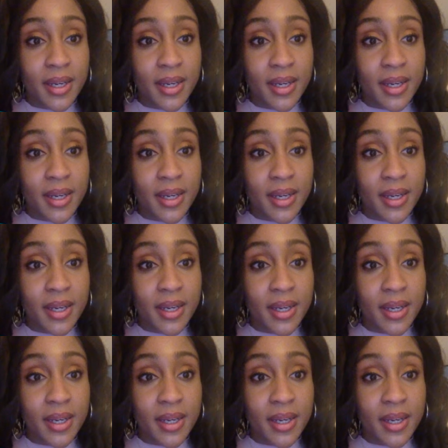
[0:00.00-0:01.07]
That's what
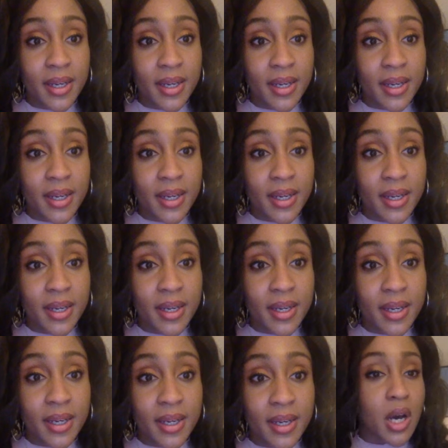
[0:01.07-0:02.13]
she said. And people were like, wait,
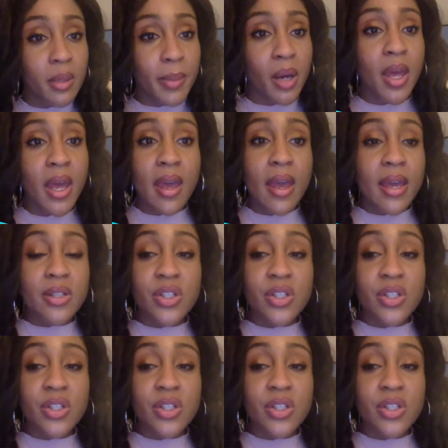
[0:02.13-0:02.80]
what are you talking about?